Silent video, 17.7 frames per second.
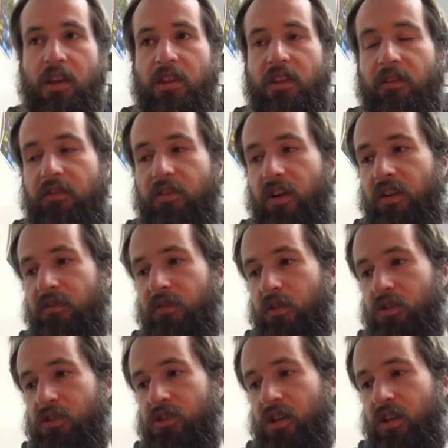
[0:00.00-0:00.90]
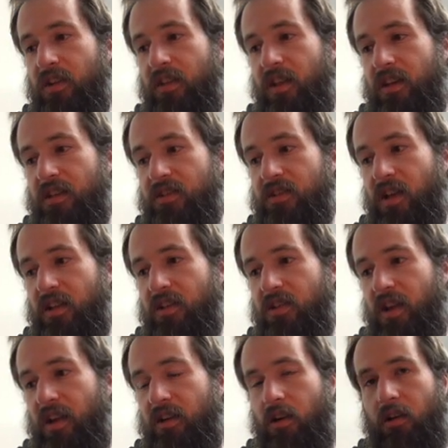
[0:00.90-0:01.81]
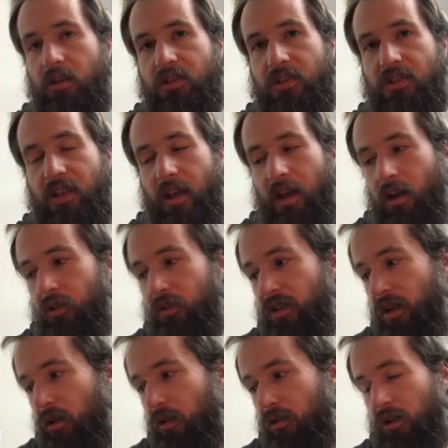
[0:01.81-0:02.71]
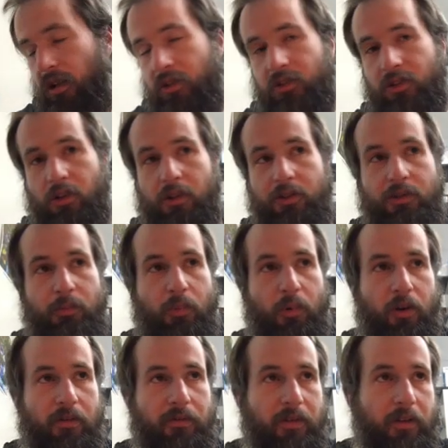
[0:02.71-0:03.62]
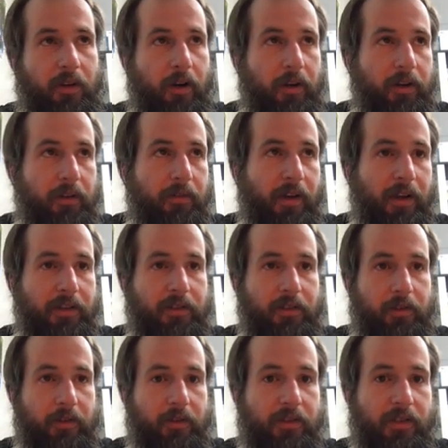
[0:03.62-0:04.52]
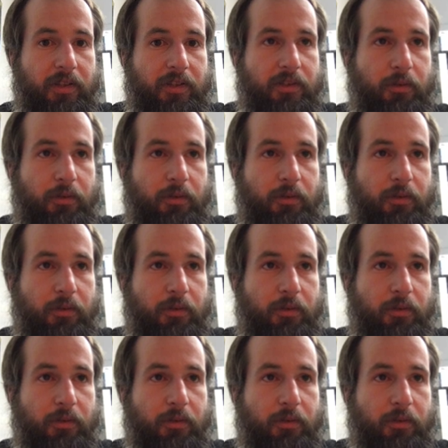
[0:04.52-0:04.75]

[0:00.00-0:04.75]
the very first study that he cites acknowledges that LDL cholesterol is important for cardiovascular disease.